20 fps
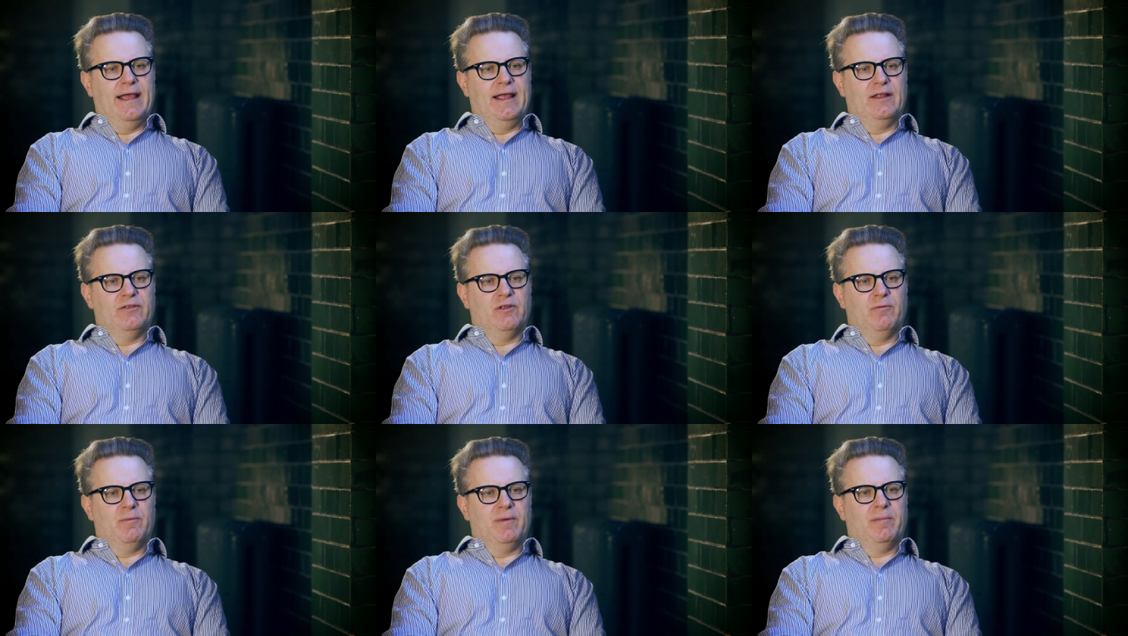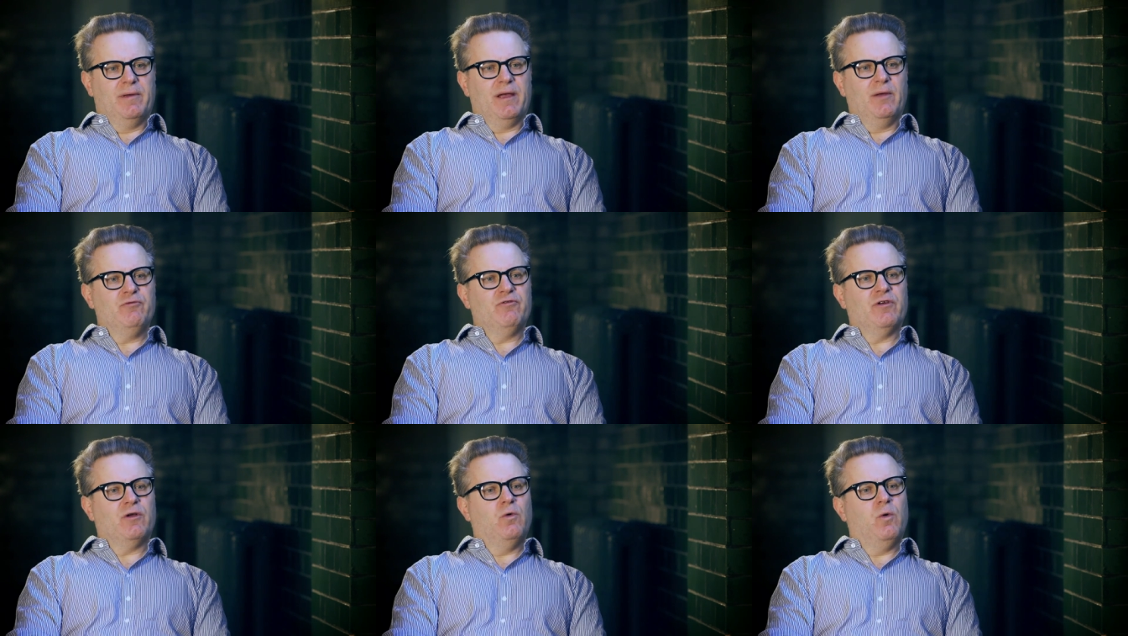it, it
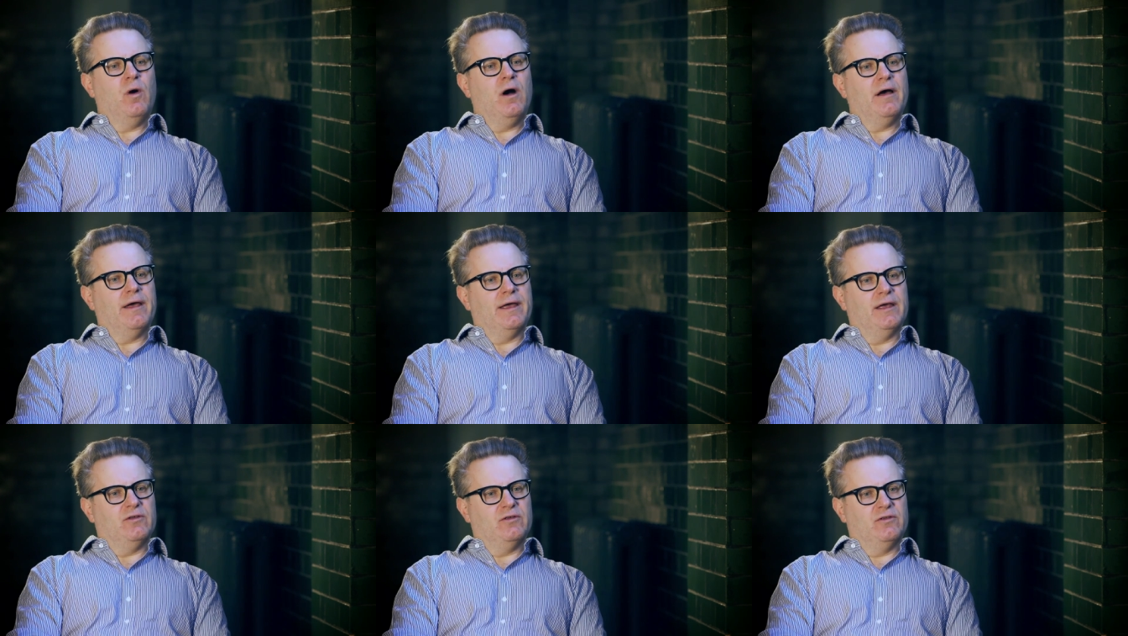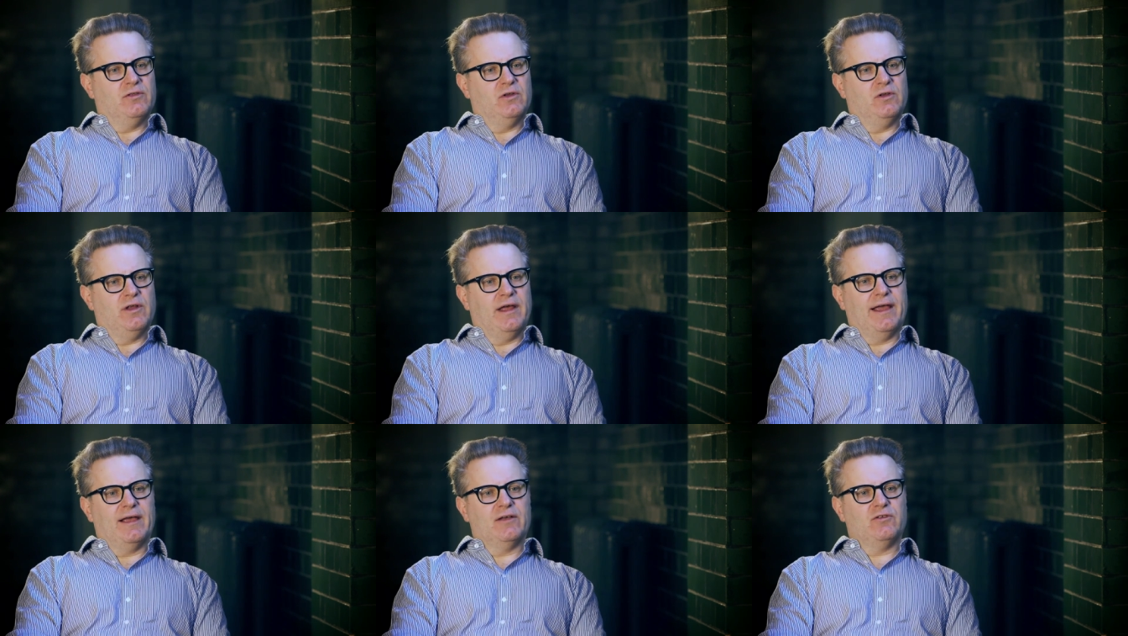becomes required
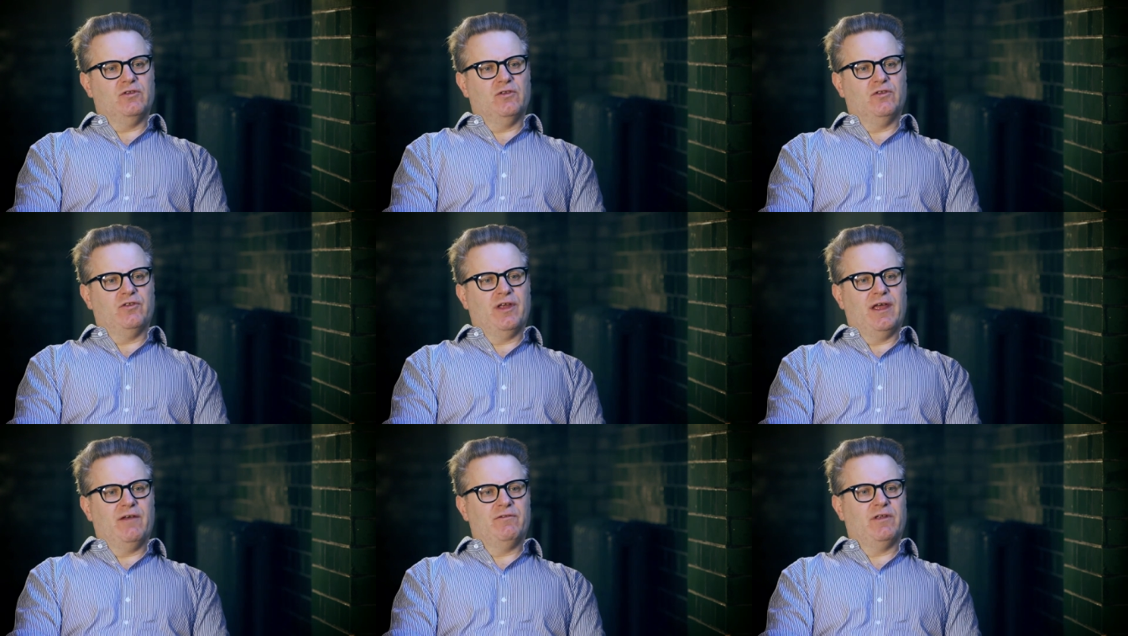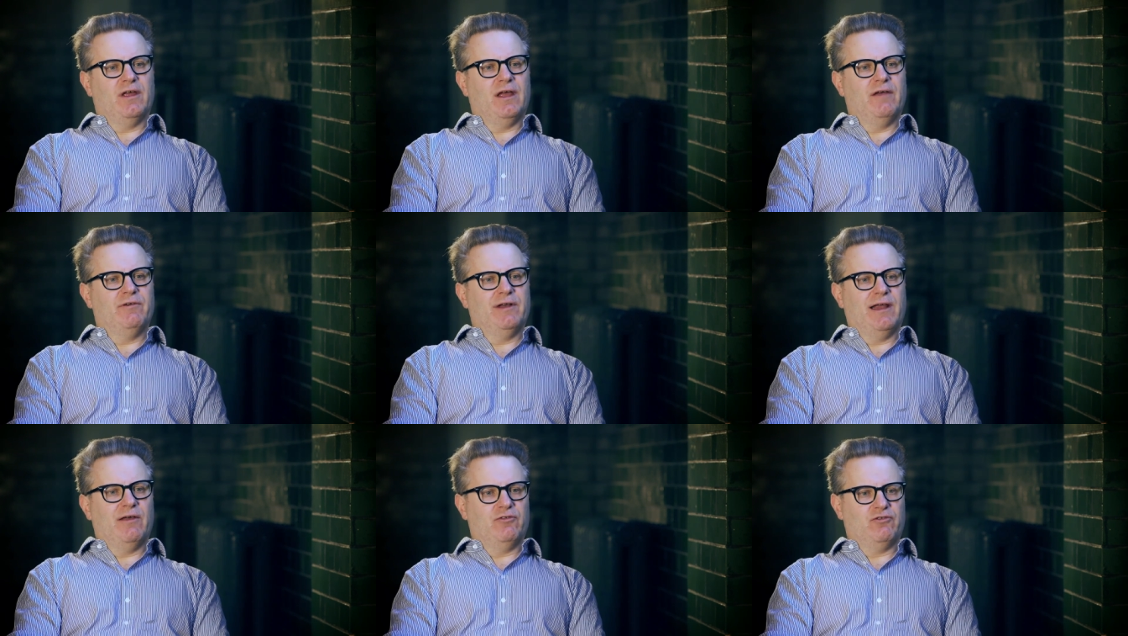that actors have to
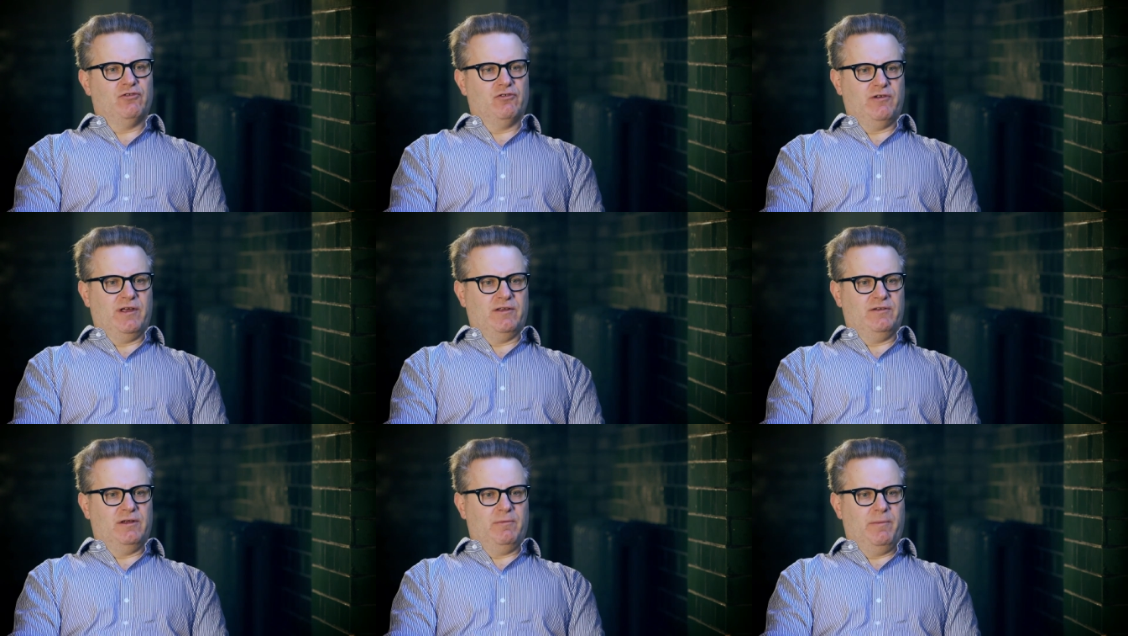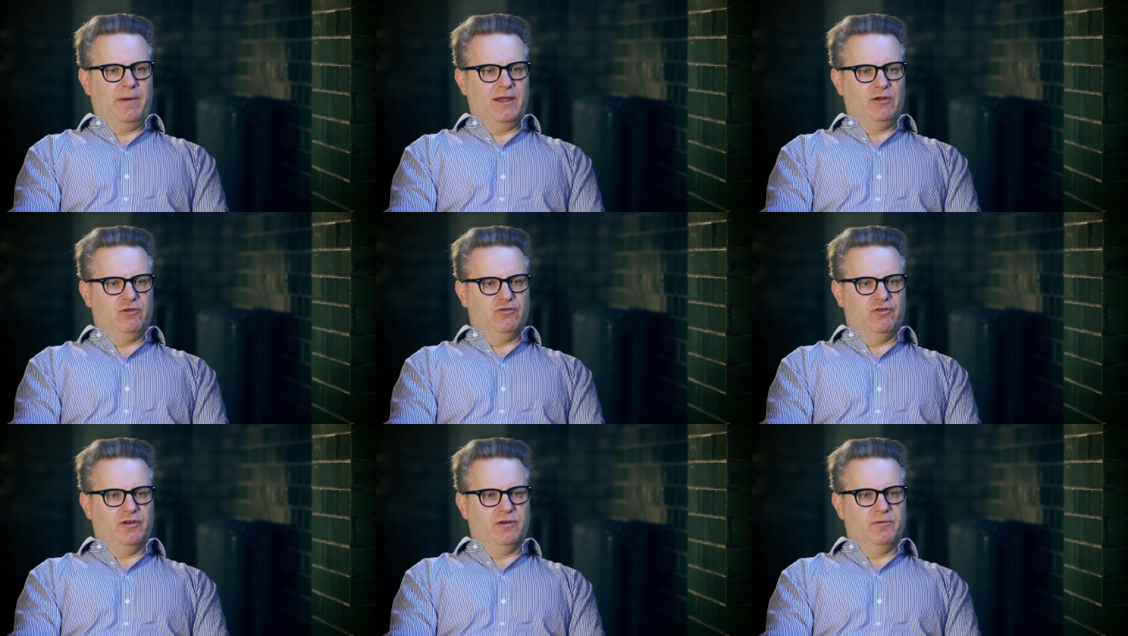have an aristocratic
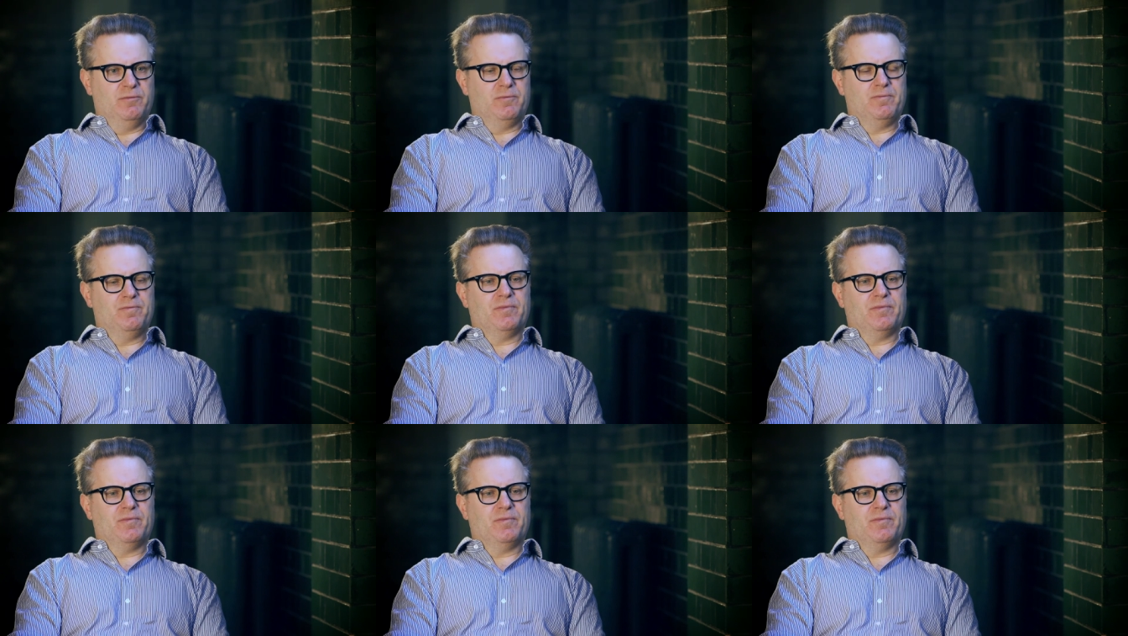patron.